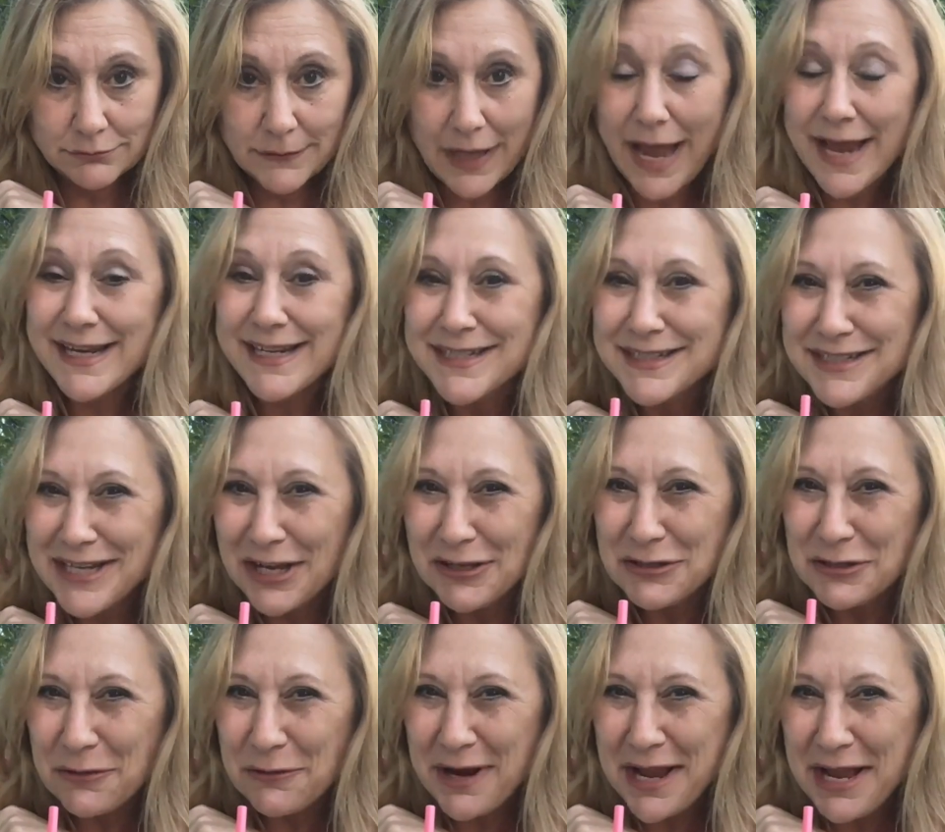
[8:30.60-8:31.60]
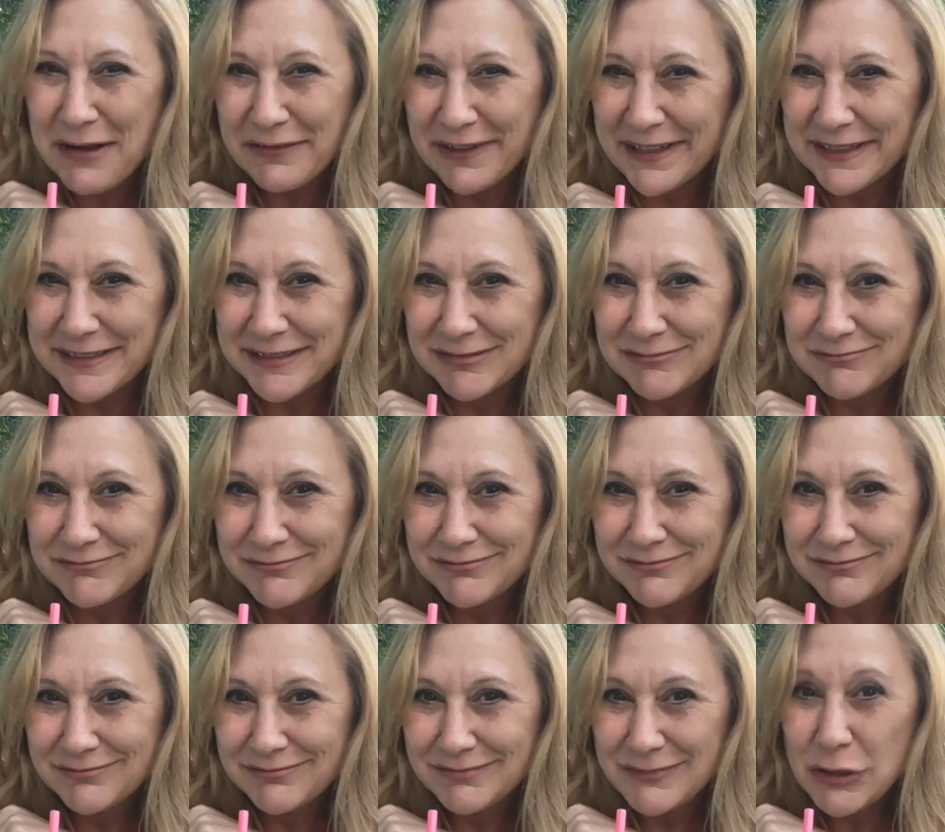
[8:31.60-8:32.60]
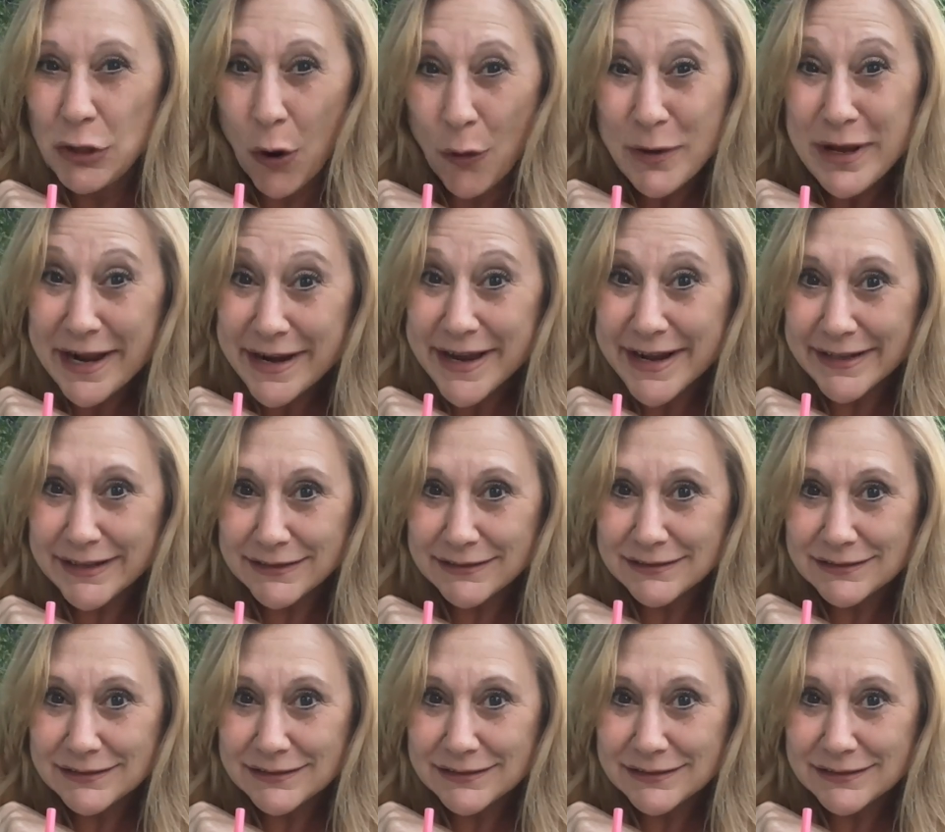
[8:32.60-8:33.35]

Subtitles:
I can tell you don't have it. Go get it.